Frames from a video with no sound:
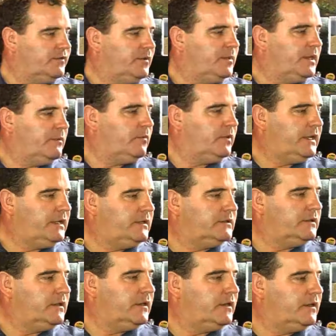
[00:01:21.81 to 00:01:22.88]
I mean, within
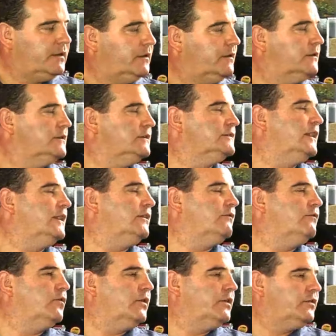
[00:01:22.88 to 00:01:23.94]
the standard
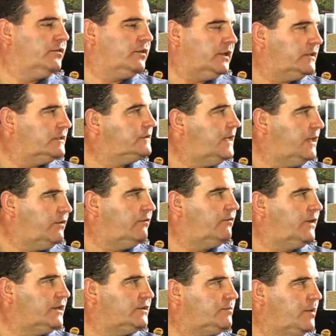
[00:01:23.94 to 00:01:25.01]
Voyager, you got standard
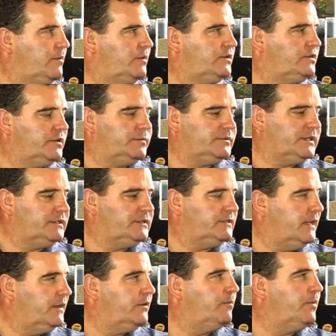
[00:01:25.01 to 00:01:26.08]
flash memory chips in
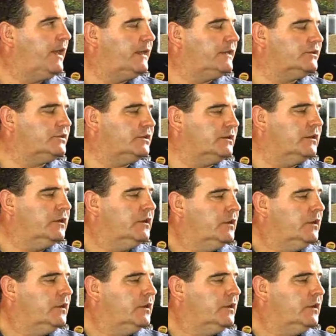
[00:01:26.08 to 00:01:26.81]
standard packaging.